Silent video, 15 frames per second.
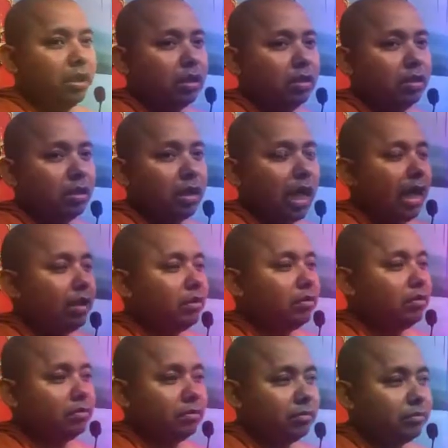Yeah,
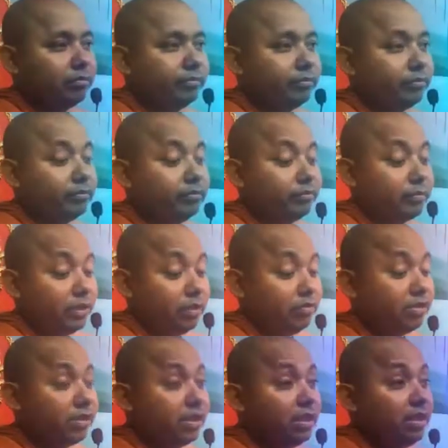
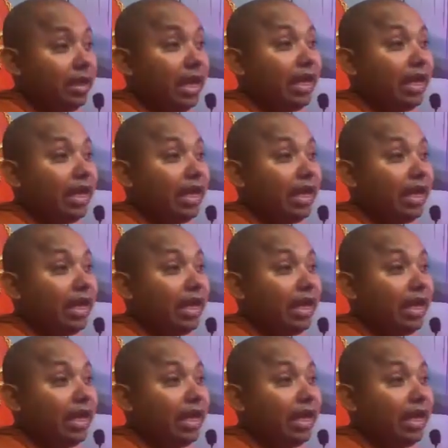you'll see